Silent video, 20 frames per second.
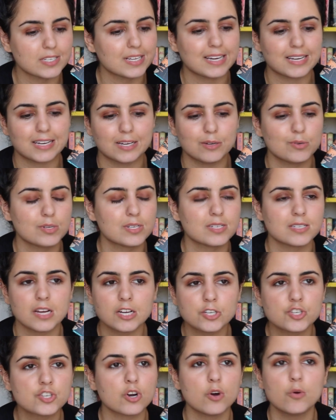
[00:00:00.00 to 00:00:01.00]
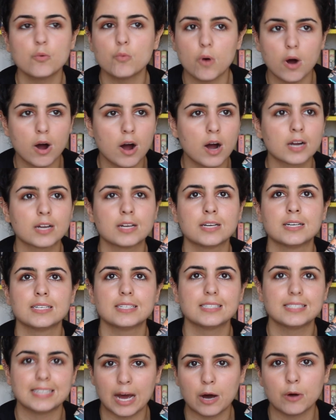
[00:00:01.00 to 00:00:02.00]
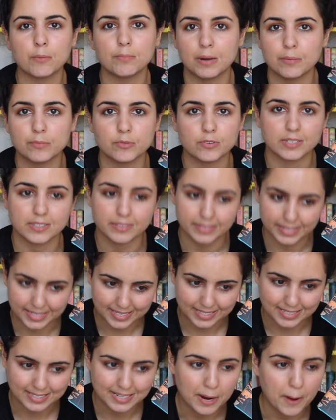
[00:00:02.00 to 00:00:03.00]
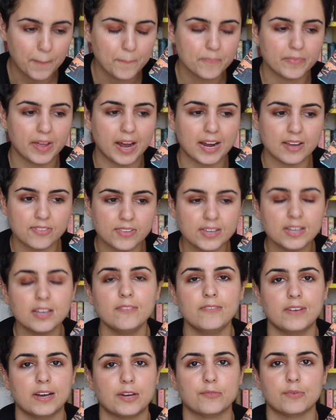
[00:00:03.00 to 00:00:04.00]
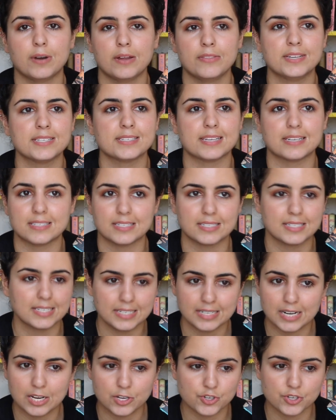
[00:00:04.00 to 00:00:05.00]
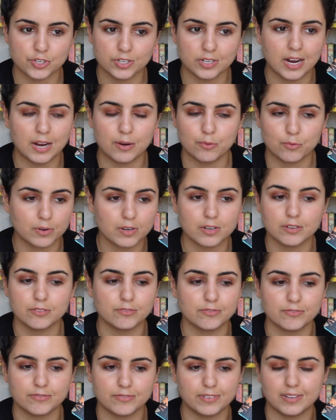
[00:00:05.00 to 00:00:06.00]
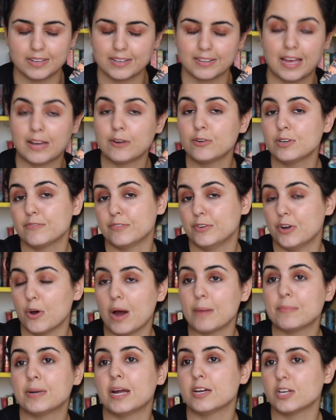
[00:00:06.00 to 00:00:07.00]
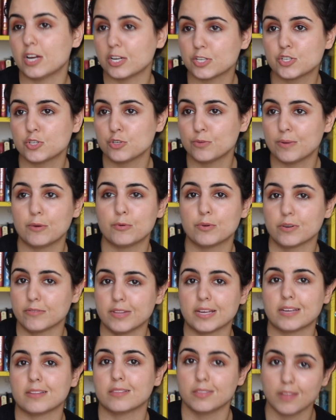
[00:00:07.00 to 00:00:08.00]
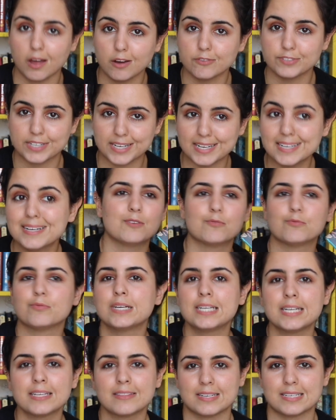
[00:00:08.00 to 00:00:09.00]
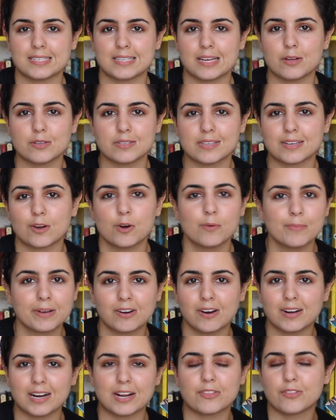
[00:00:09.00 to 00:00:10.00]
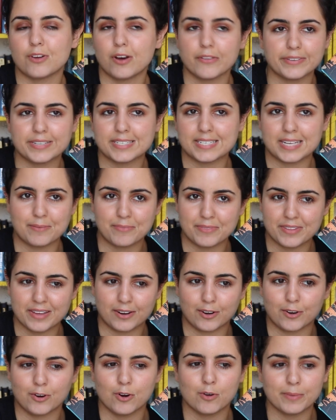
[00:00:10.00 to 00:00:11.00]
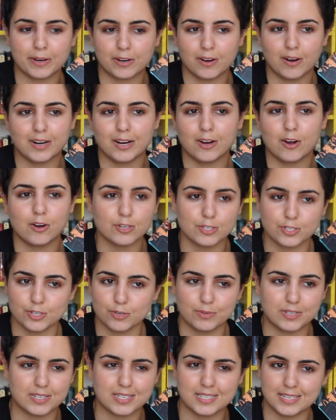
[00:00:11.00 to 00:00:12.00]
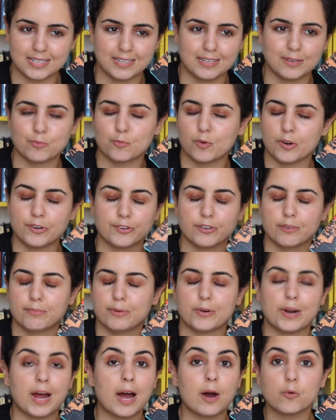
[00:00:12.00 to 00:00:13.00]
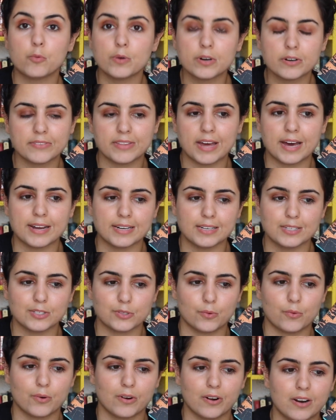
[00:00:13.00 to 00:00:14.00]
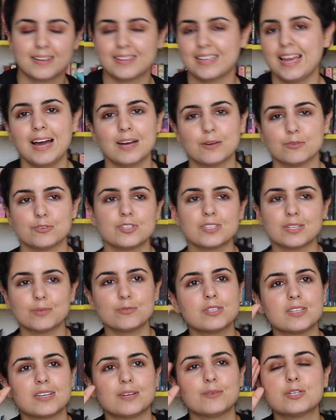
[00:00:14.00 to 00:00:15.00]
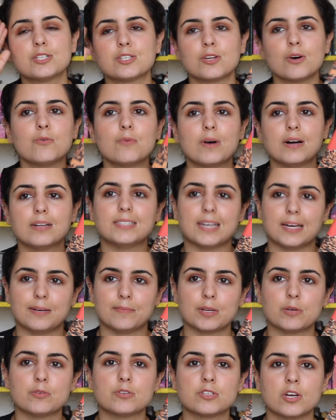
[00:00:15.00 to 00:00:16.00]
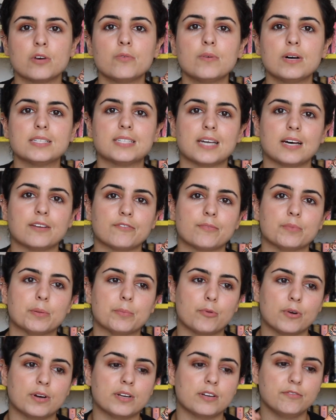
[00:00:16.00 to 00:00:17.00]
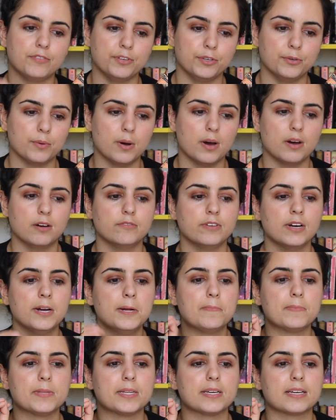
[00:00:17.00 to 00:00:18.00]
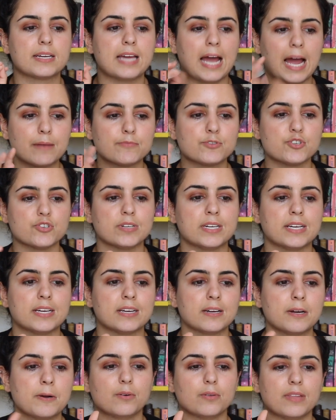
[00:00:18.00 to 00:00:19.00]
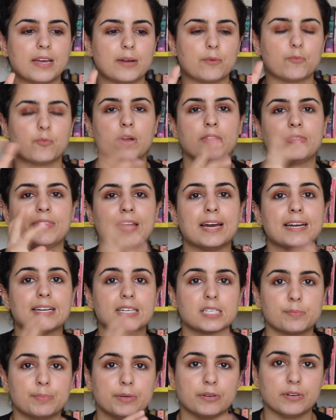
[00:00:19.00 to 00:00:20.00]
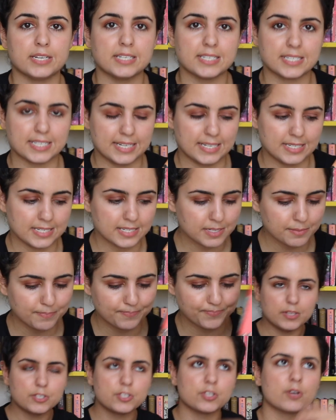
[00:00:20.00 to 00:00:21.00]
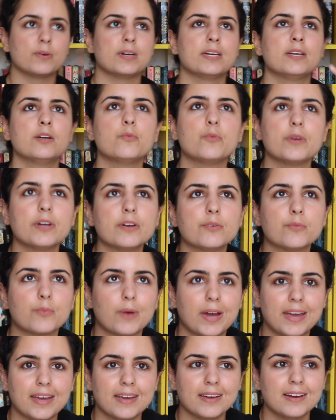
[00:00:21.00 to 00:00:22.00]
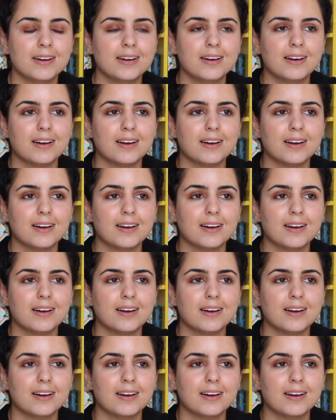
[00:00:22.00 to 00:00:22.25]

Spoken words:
like, it was such a walk down memory lane. I think if I had read this as a teenager, I would have, I don't even know, I mean, I assume I would have like loved it. Reading this, I was like, oh my god, I thought the same thing, or oh my god, I also would sit and wonder about how weird that is, or yeah, it was so well done. It was so well done from the point of view of capturing like what that experience is. So in a weird way,